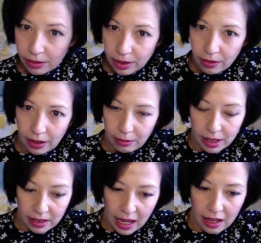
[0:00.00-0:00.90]
know, I would
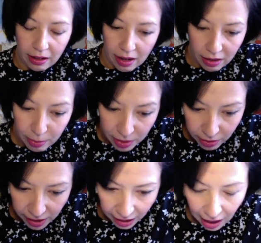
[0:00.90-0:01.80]
say it kind of almost
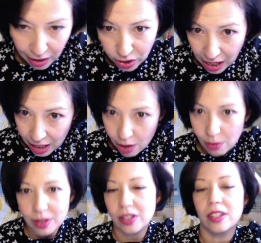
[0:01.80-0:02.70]
looks like eyeshadow.
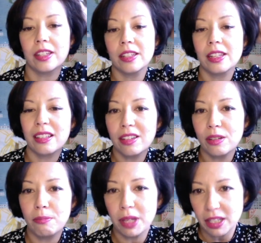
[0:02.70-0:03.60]
It's just
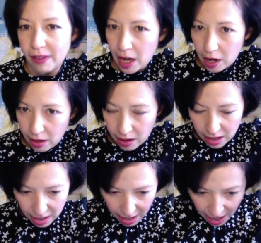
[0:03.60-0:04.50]
little bits of hair,
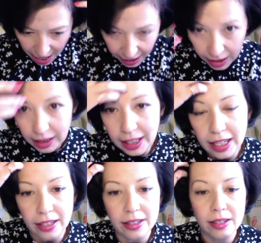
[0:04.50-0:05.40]
and it
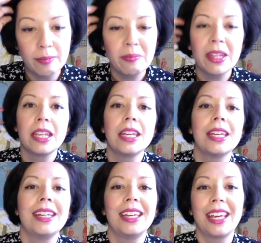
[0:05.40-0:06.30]
clings.
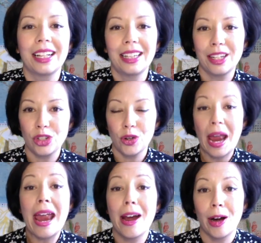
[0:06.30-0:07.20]
It clings to your
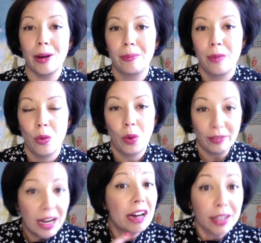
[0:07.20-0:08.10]
hair,
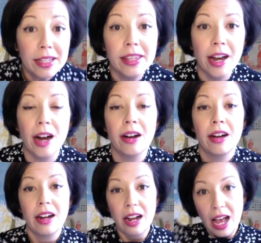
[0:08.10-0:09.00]
whatever hair is there,
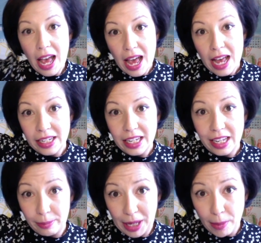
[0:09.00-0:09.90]
and
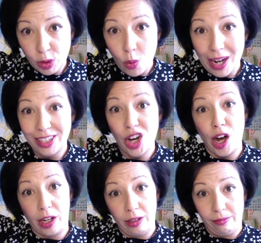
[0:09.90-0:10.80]
it becomes quite
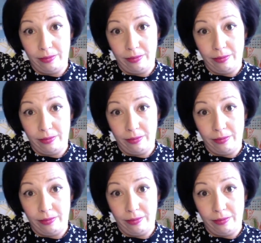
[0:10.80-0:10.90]
dark.